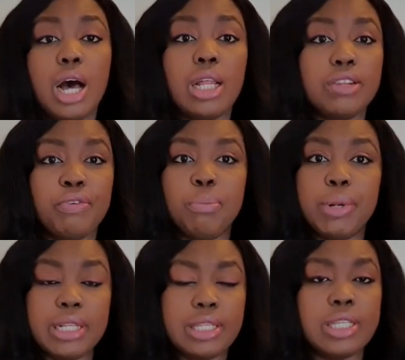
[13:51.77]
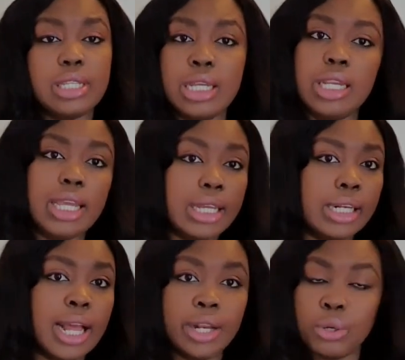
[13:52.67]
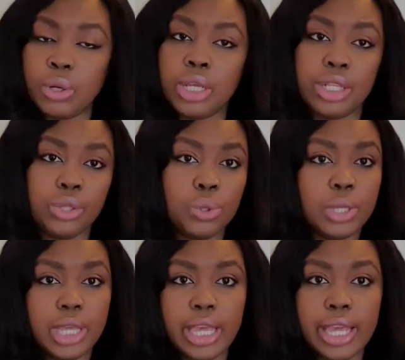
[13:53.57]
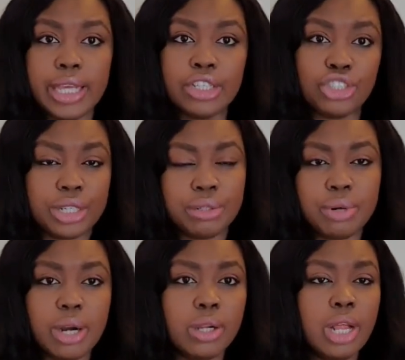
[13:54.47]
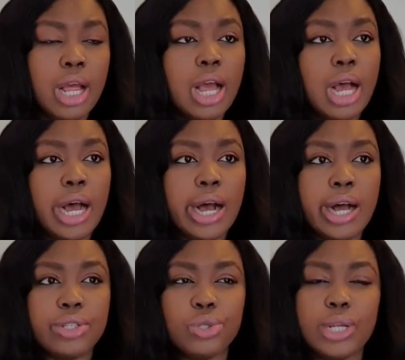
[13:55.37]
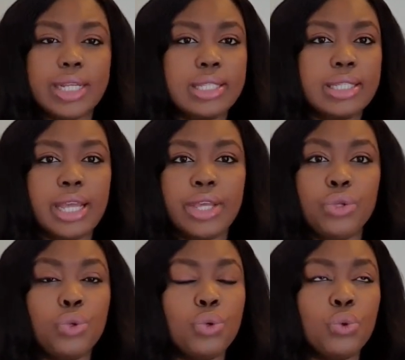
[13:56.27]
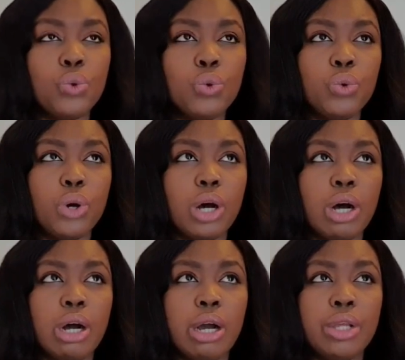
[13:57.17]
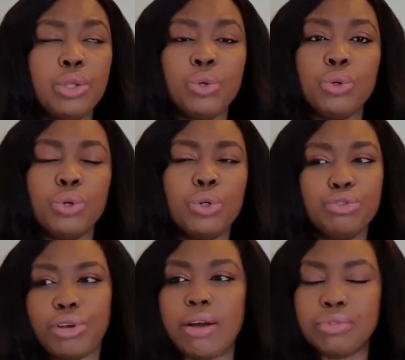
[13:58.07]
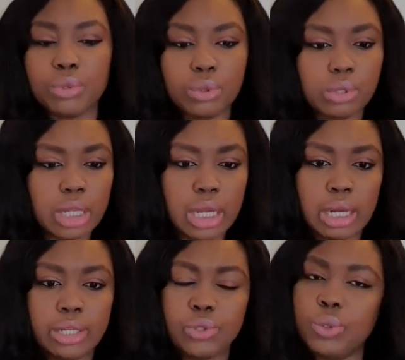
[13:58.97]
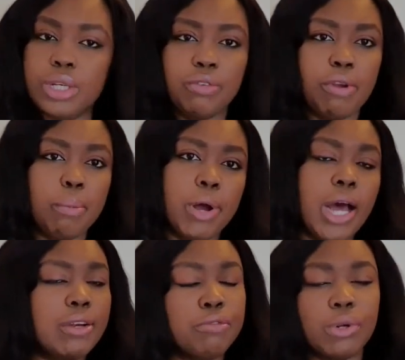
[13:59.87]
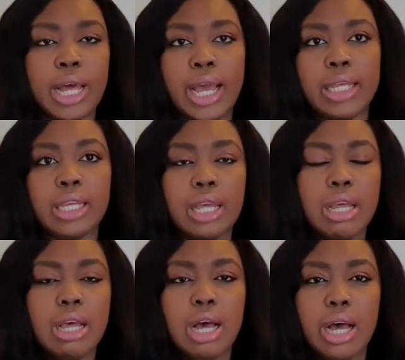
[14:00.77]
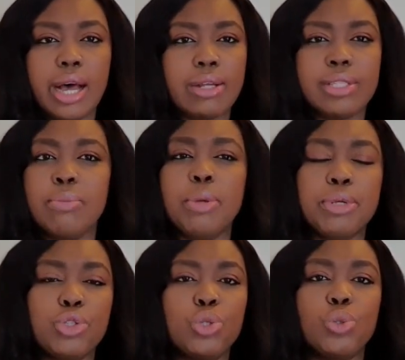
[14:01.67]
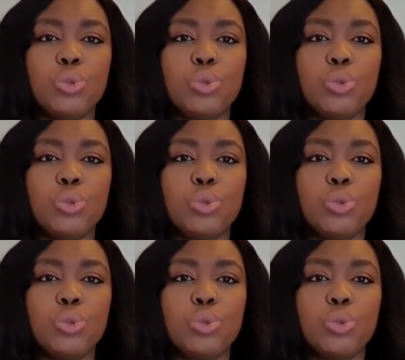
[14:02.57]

different places in England or in UK in general. So let's say you travel to a different part for like I'll say maybe 2